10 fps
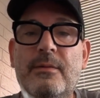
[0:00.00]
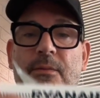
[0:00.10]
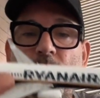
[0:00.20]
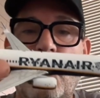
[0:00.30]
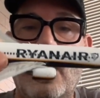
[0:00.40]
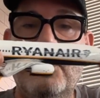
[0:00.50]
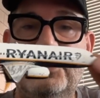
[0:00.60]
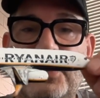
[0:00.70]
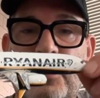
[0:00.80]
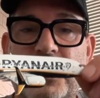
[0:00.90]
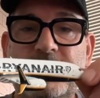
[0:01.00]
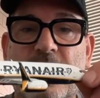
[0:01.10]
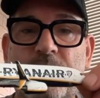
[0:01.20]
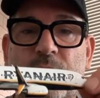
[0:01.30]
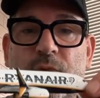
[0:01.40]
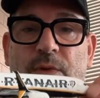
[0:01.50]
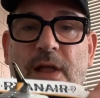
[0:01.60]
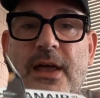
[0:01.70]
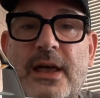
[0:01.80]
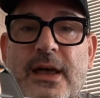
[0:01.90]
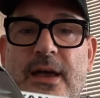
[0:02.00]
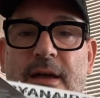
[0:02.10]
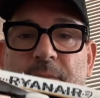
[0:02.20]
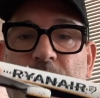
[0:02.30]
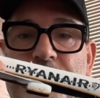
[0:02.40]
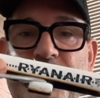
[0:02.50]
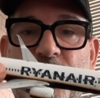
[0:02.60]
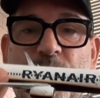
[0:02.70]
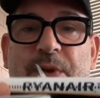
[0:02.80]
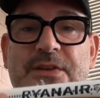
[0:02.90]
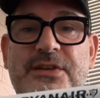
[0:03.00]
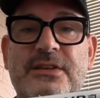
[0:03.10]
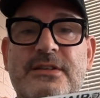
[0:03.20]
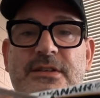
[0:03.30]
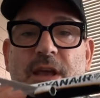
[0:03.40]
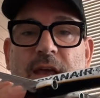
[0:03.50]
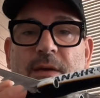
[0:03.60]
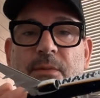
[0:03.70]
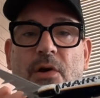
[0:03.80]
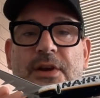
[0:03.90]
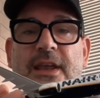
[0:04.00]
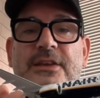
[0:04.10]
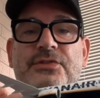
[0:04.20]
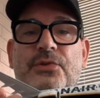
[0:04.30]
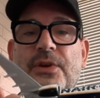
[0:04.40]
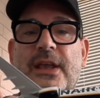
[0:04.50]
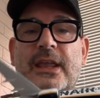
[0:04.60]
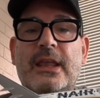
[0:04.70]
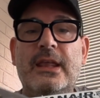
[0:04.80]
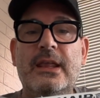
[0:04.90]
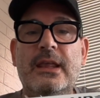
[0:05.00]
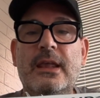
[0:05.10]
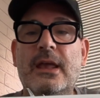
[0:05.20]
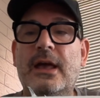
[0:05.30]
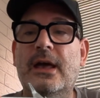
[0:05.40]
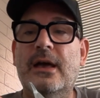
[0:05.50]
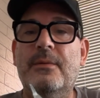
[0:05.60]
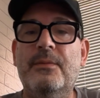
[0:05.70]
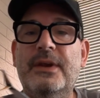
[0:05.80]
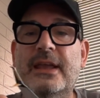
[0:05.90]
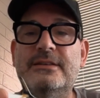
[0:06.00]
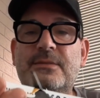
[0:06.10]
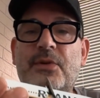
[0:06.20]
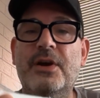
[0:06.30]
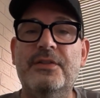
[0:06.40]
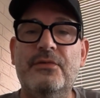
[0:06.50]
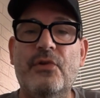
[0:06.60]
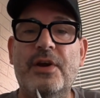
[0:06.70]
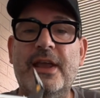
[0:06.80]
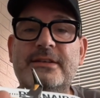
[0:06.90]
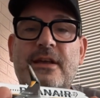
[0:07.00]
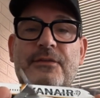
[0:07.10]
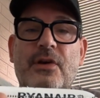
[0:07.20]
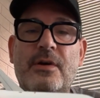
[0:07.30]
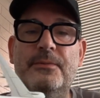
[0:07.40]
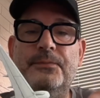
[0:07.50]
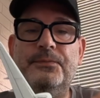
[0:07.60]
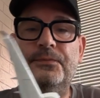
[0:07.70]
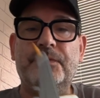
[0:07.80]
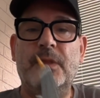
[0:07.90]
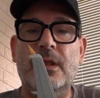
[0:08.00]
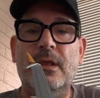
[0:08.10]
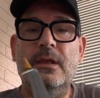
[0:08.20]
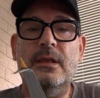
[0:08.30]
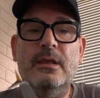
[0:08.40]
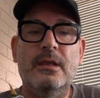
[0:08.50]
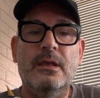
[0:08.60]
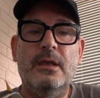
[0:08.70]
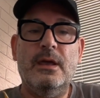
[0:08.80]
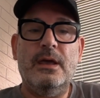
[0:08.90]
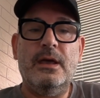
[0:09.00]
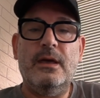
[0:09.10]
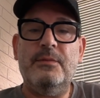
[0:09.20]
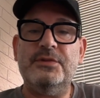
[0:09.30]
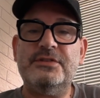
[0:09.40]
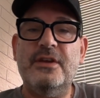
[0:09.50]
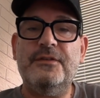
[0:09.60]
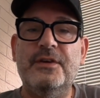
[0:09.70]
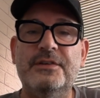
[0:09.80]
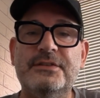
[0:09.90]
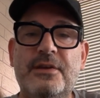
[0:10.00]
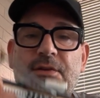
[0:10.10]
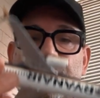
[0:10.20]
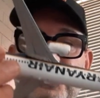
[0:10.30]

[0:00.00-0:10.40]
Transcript: What I will do is I will pop some more pictures on here shortly, next to my other Ryanairs that I've got. But so far so good.